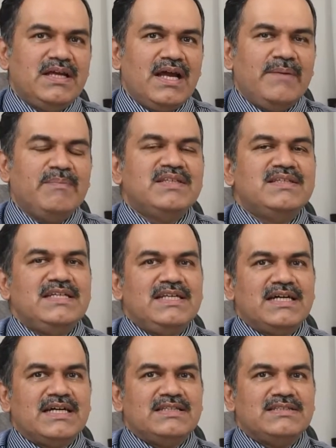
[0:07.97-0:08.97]
I am a
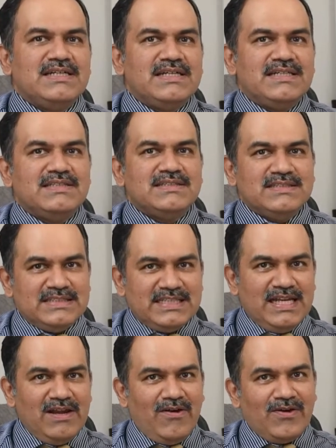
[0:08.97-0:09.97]
senior consultant
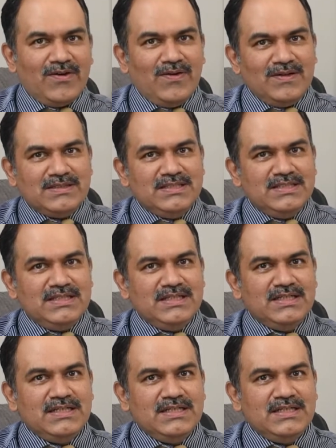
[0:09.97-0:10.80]
surgical oncologist,